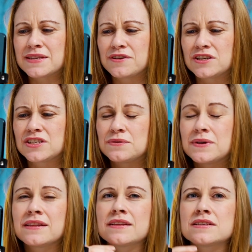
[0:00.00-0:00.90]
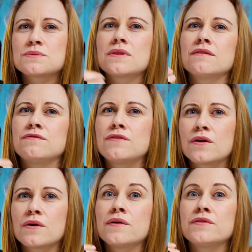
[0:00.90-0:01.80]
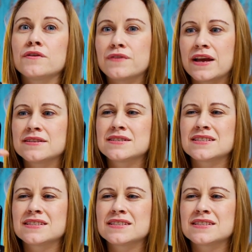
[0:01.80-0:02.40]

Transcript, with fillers: if you're doing this with a photo of your face,